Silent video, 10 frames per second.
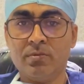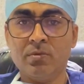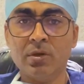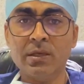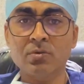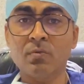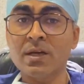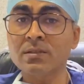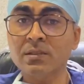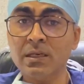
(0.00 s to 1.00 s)
Okay, so
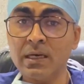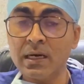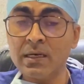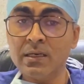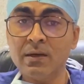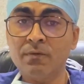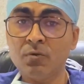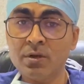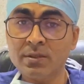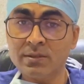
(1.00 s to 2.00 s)
once the corrected
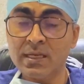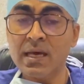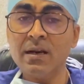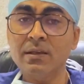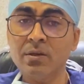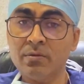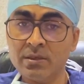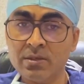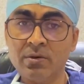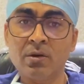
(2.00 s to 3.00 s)
foot is there, you have
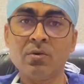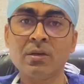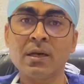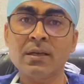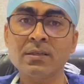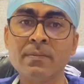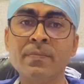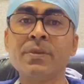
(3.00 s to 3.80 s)
achieved a good correction.